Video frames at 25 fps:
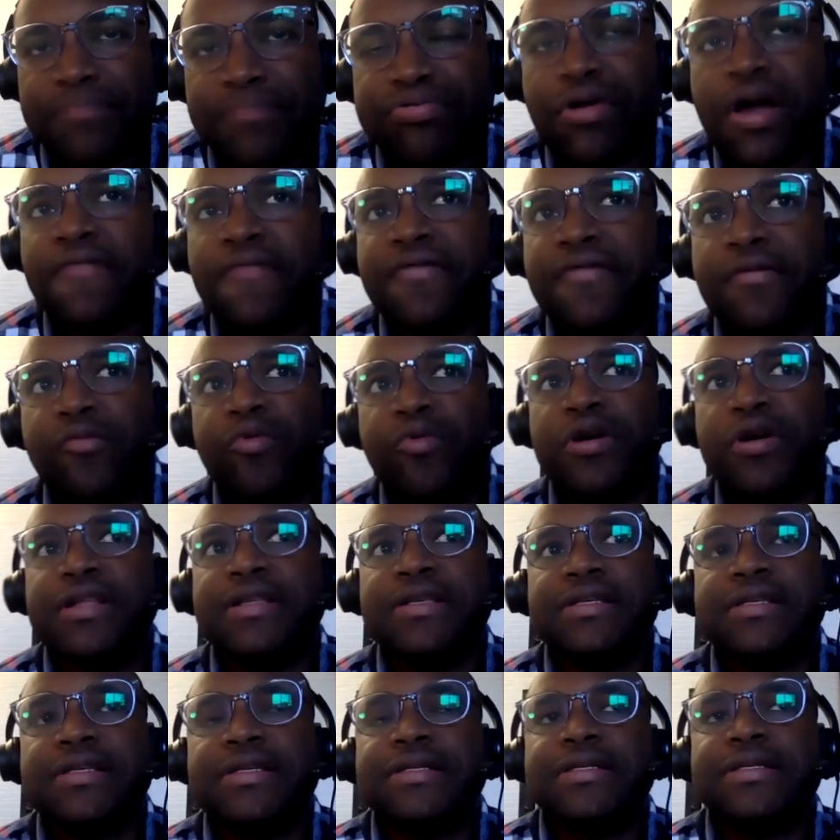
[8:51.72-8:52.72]
Proverbs
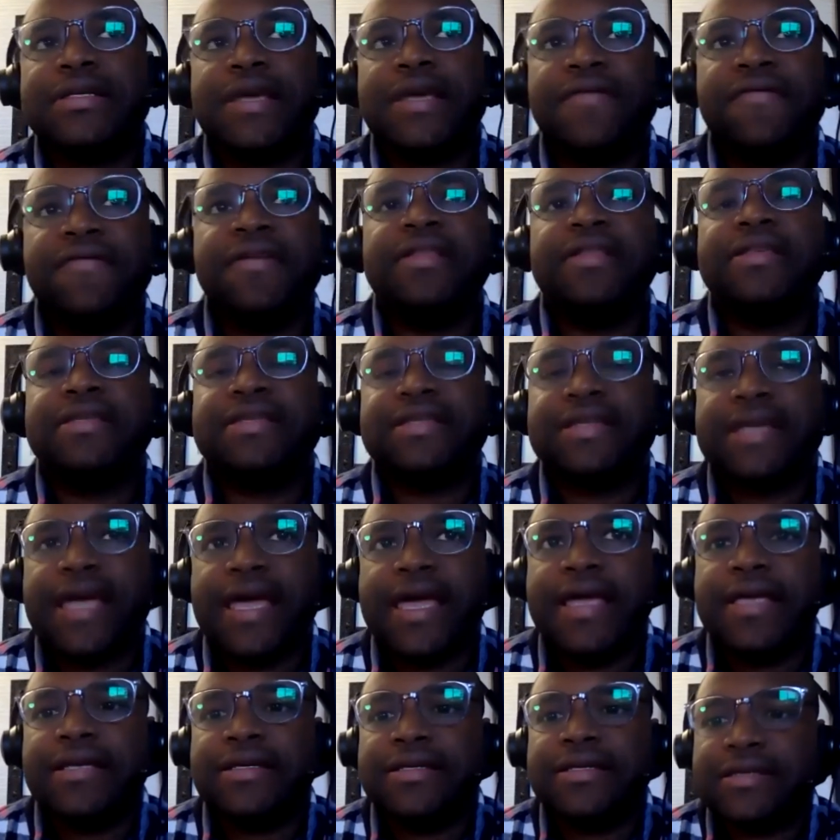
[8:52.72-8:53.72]
1:7
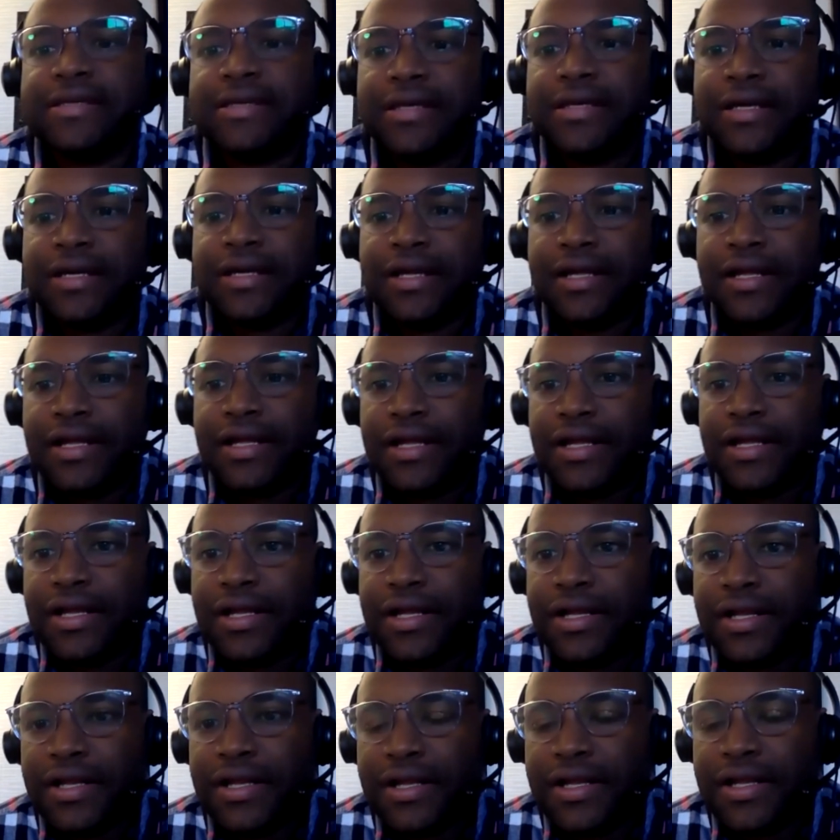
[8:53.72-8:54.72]
says,
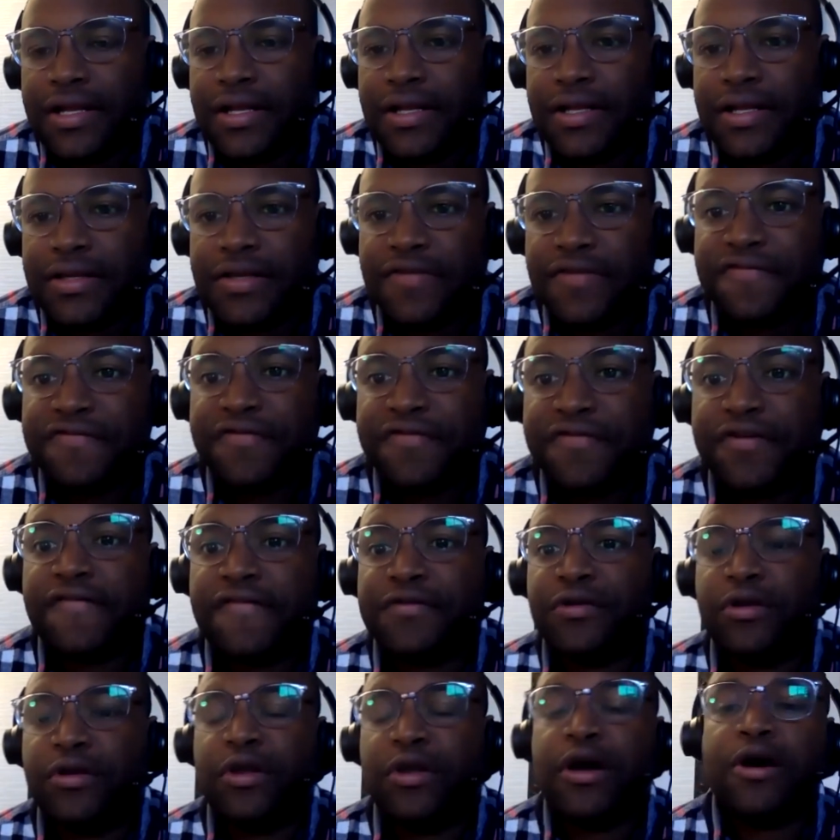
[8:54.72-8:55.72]
the fear
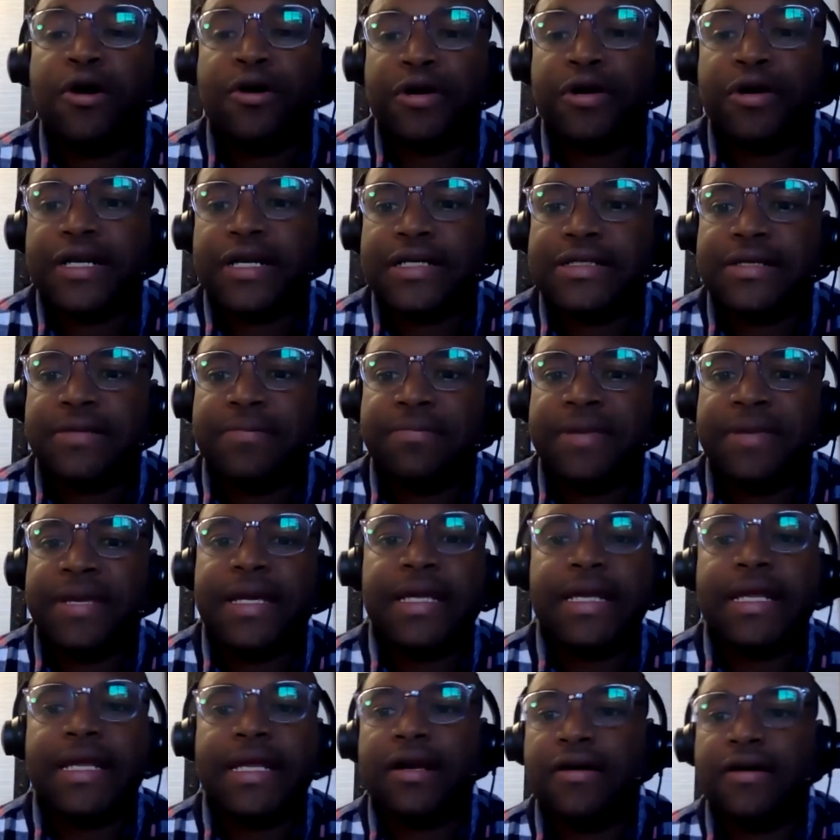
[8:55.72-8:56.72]
of the Lord is the
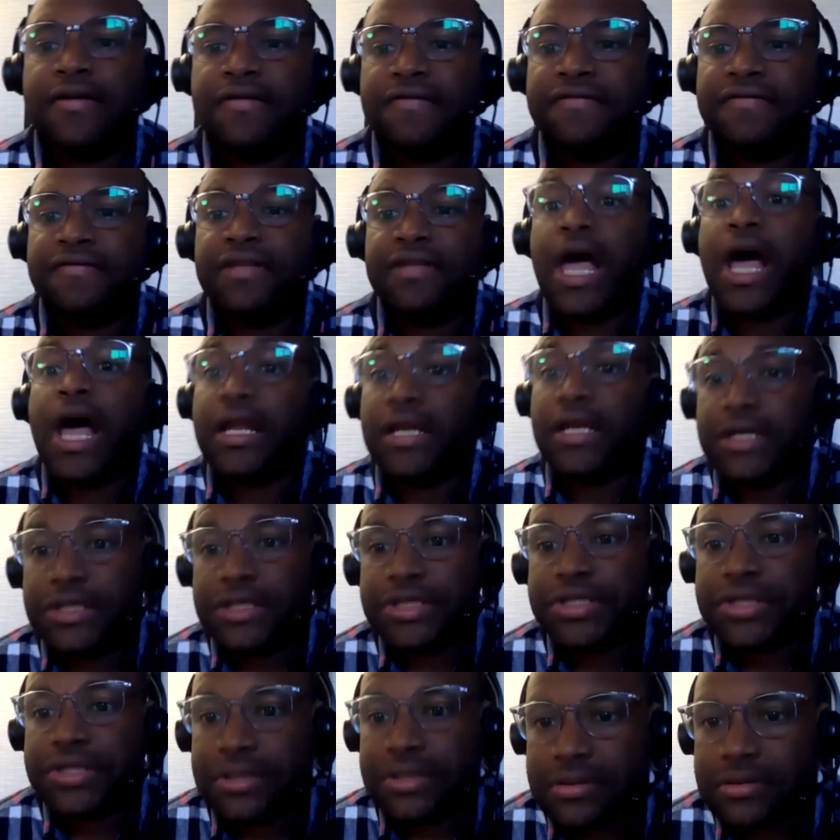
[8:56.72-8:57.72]
beginning of
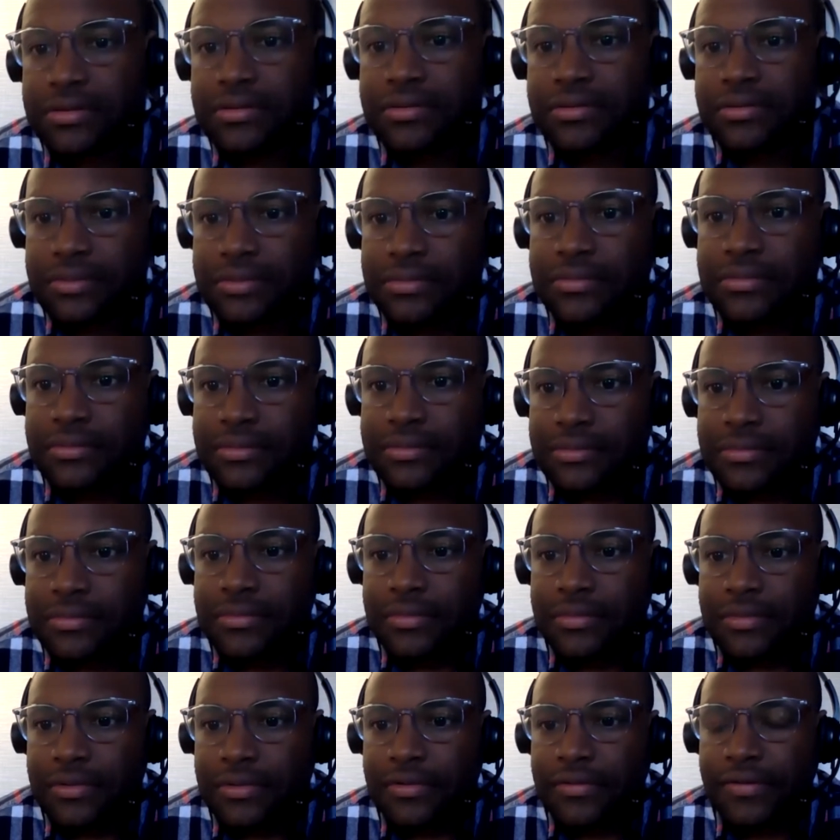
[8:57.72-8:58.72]
knowledge,
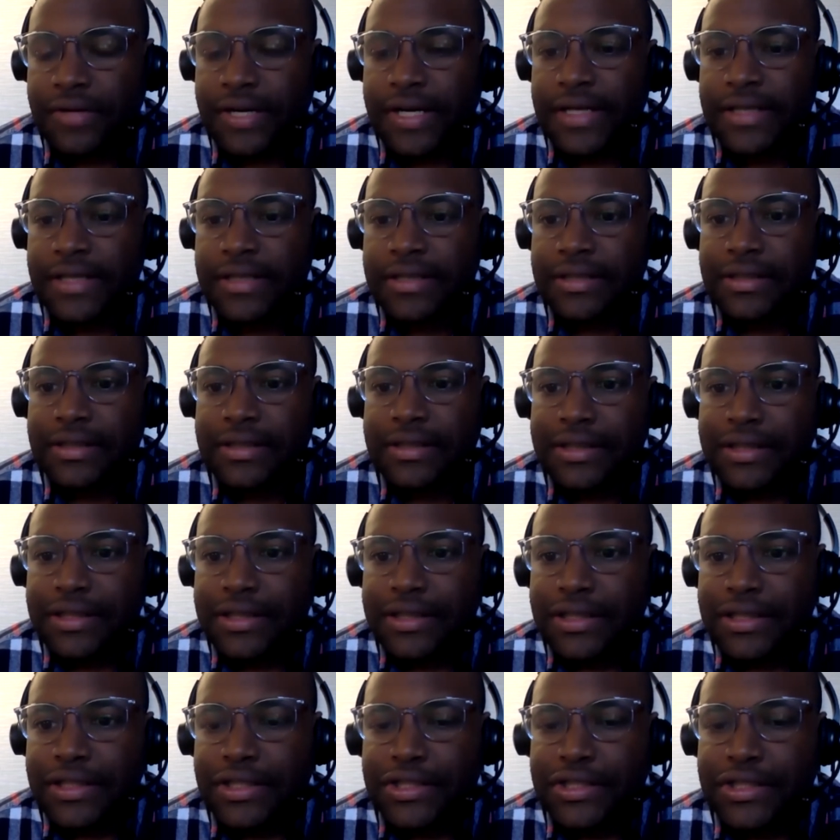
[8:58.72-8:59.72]
right?
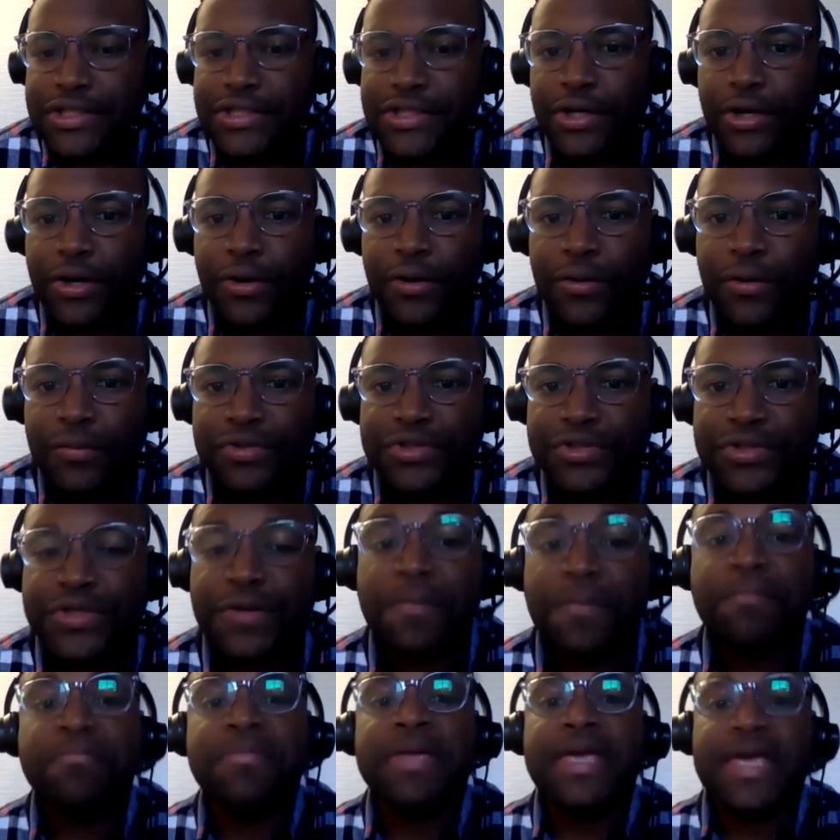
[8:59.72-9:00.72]
So
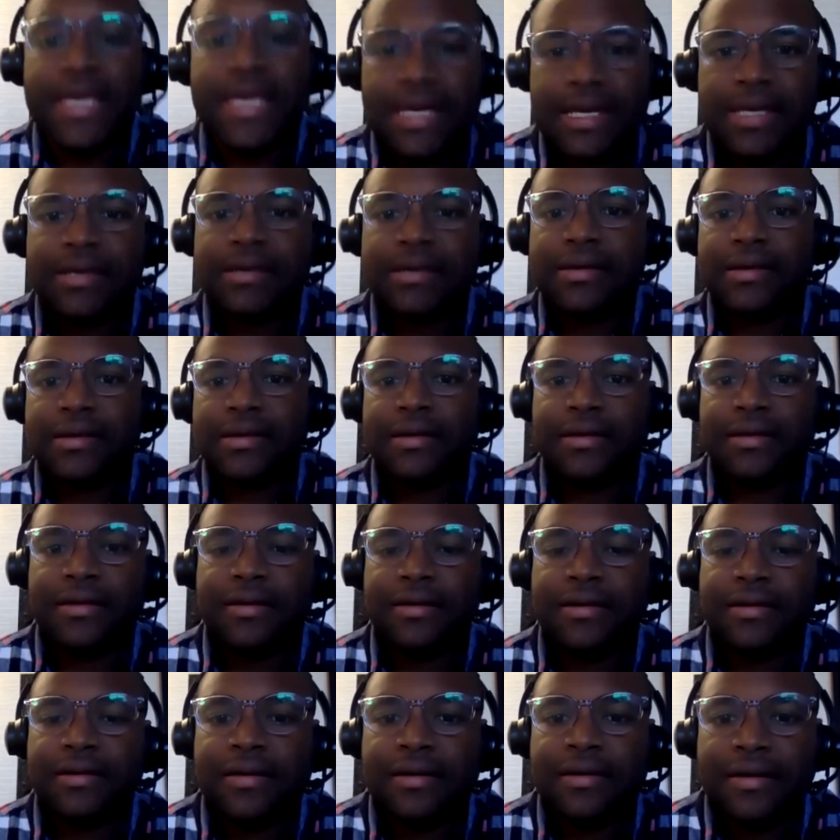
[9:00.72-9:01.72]
to me,
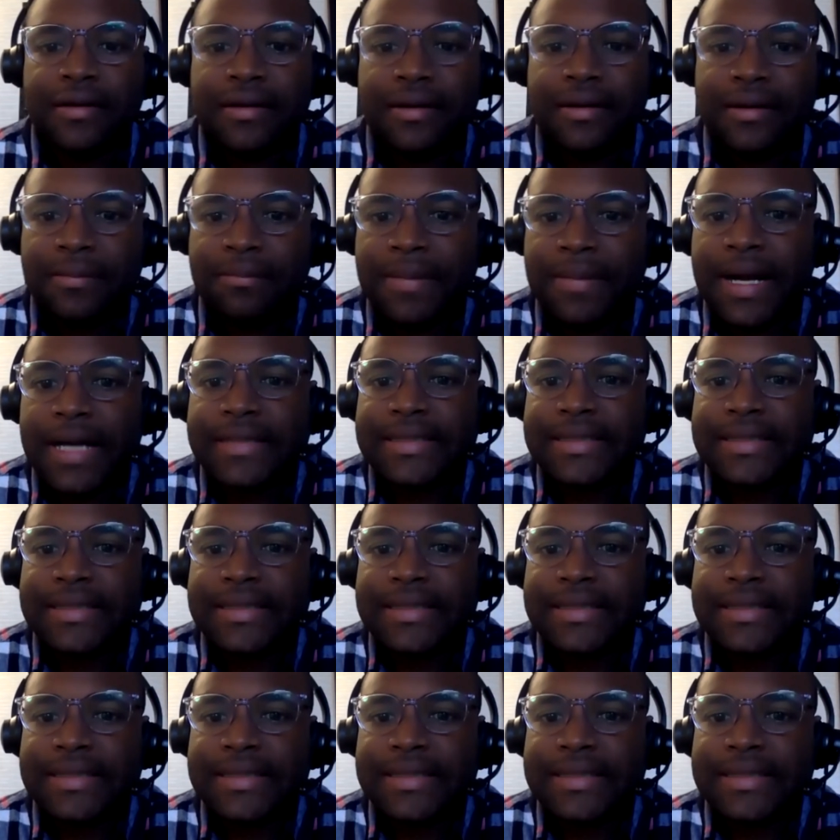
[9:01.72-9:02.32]
my